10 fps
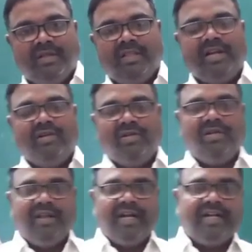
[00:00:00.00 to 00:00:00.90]
then you are
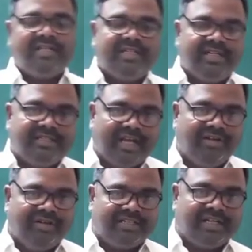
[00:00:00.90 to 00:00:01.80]
going to get, yes, it is
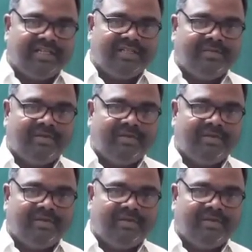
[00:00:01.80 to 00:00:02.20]
galvanic cells.